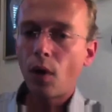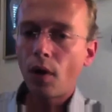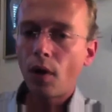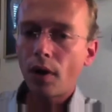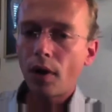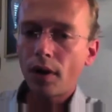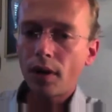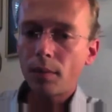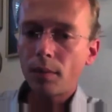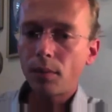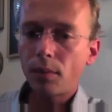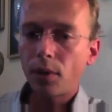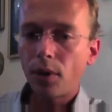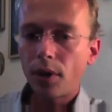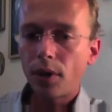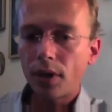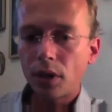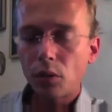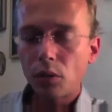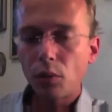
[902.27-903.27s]
more
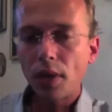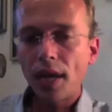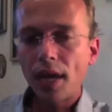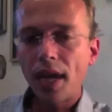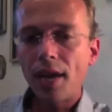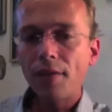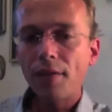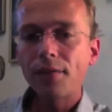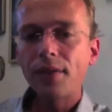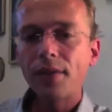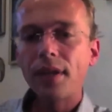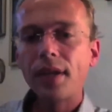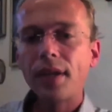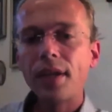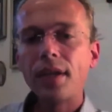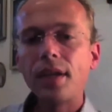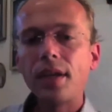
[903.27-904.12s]
important, we have